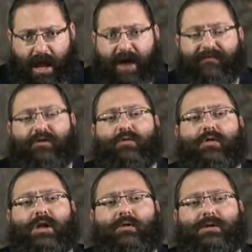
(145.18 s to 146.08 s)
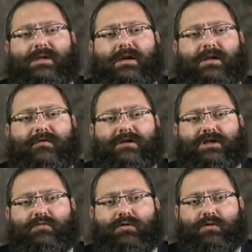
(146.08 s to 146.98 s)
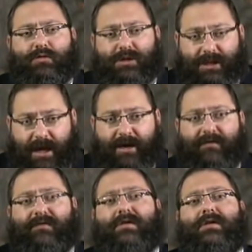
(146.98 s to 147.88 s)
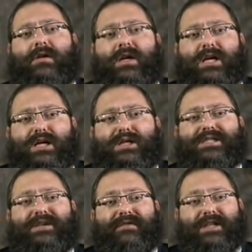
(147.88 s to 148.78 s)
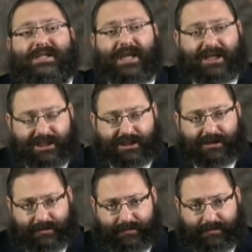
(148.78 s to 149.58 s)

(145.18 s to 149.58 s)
After all, he was the individual who saved civilization